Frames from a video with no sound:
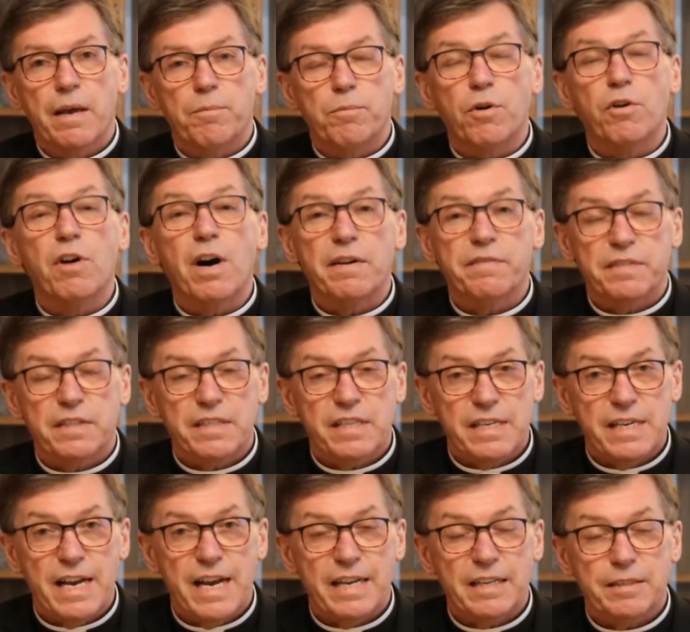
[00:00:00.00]
more often
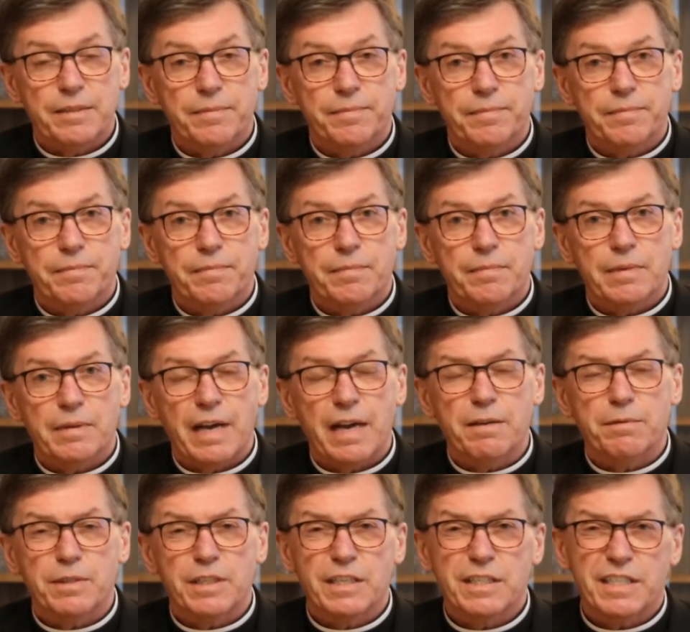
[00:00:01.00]
than not.
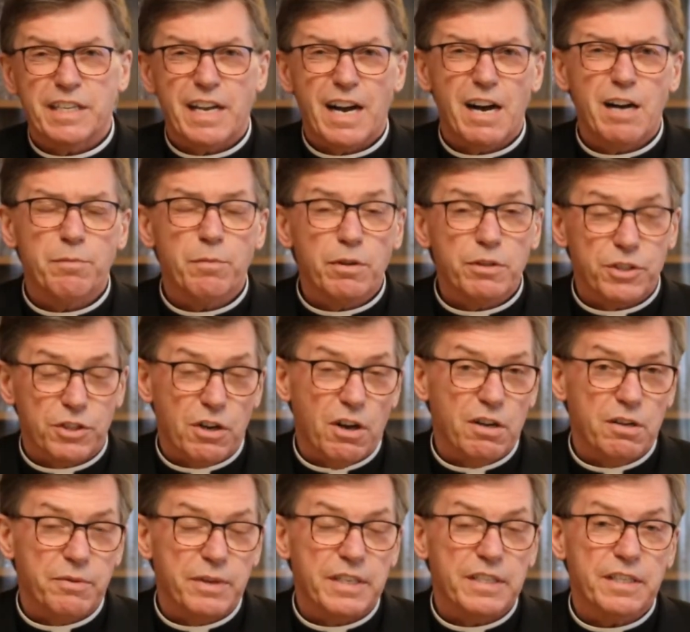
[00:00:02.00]
I'm going to say almost
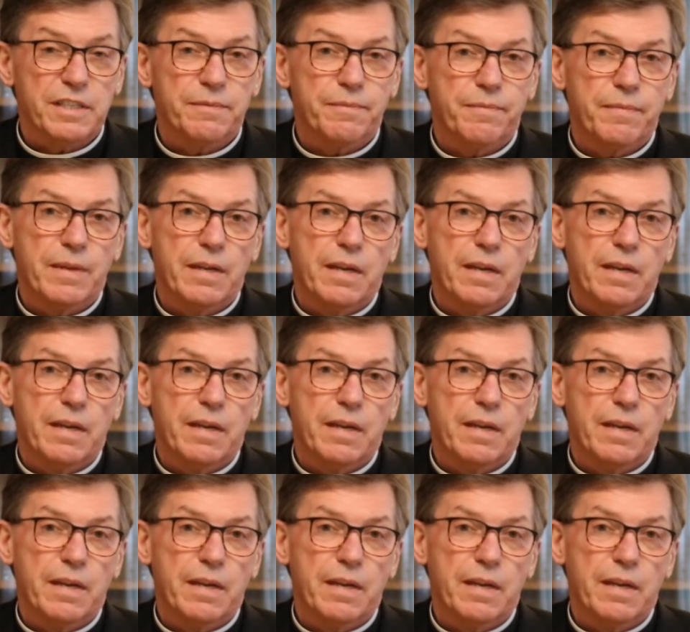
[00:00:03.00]
always.